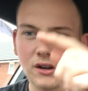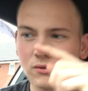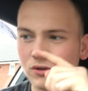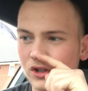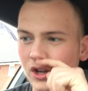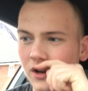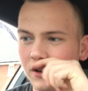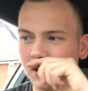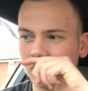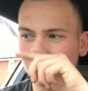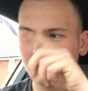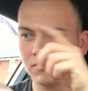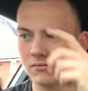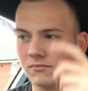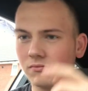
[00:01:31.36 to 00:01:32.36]
and I'll show
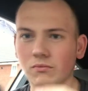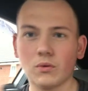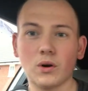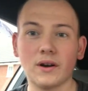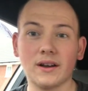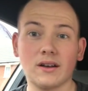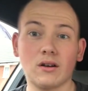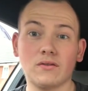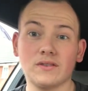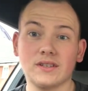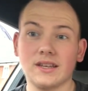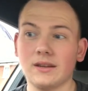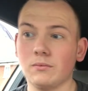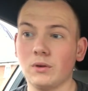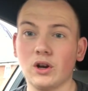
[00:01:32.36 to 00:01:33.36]
you what
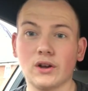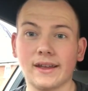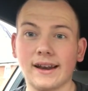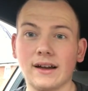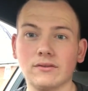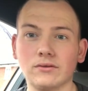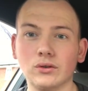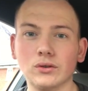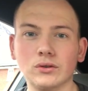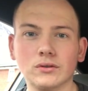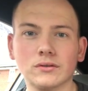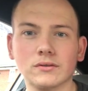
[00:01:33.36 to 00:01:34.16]
obviously we're looking out for.